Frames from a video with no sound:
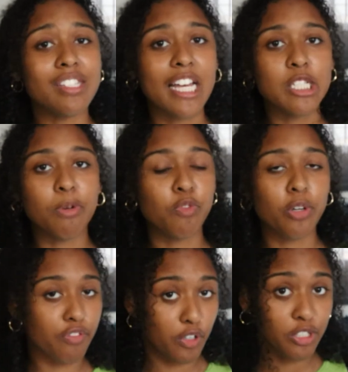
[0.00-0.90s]
says
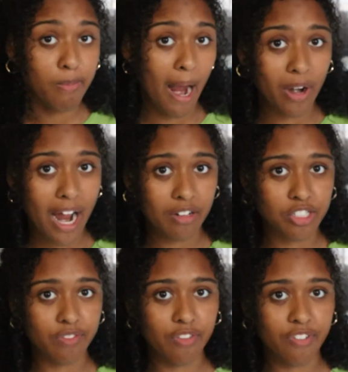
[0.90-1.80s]
before the first power outage
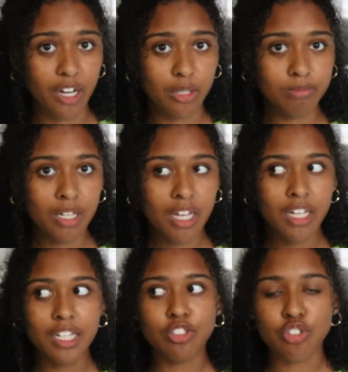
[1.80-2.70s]
of the film,
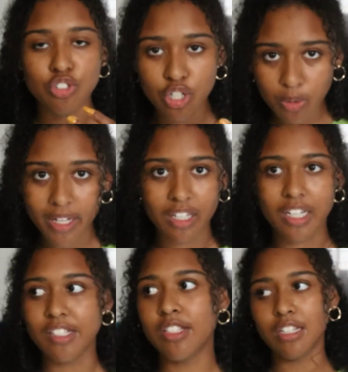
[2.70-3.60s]
he's doing this,